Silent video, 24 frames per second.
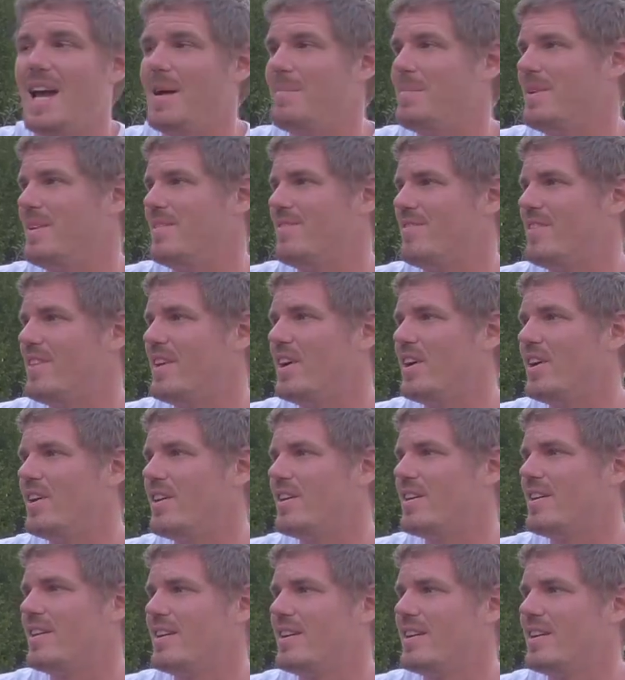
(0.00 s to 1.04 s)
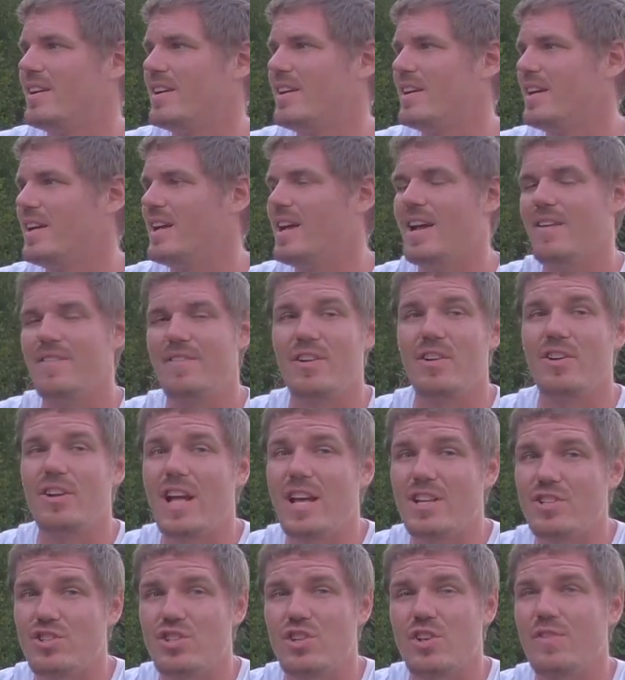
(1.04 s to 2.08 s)
I mean, if they're
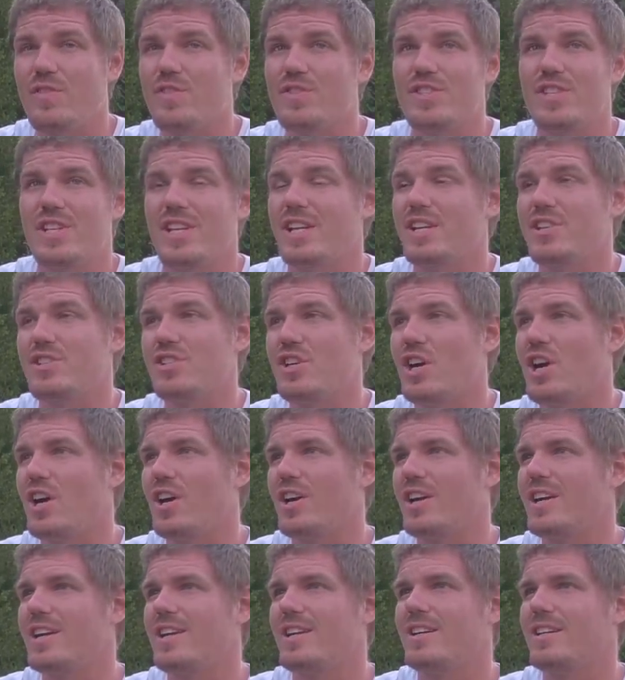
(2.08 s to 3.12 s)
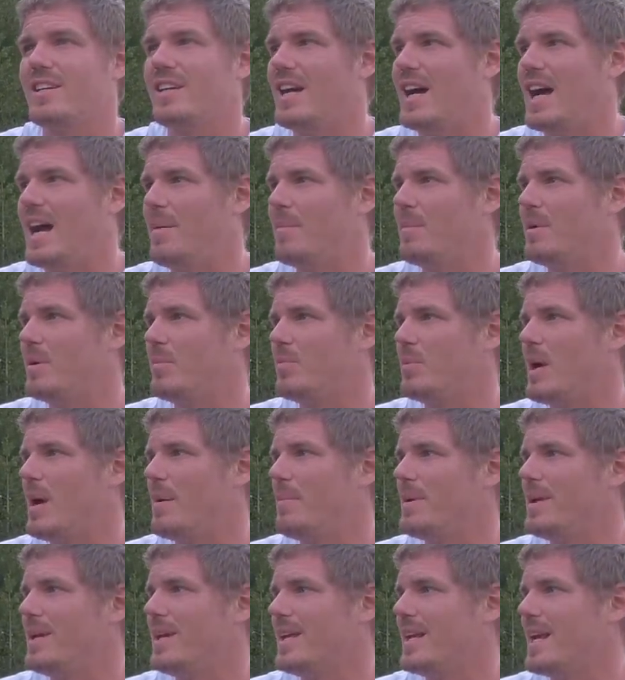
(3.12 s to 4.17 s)
not surfacing at dark, I'm gonna
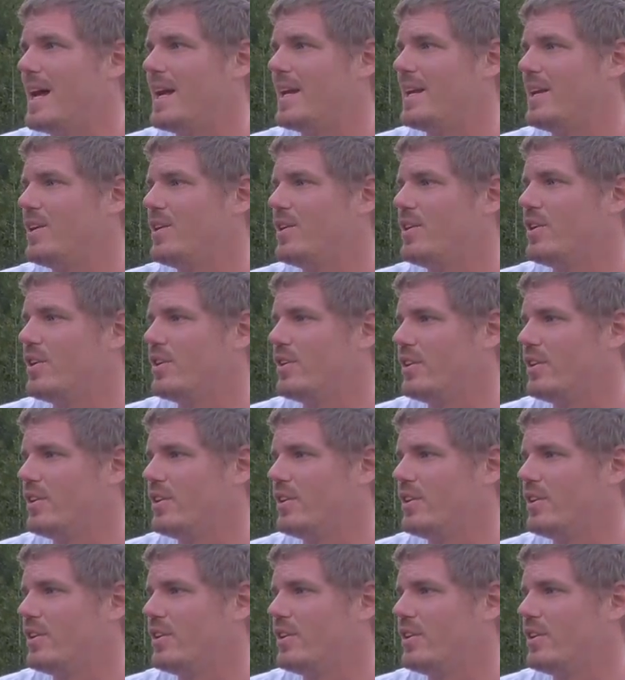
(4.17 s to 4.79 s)
probably get out of here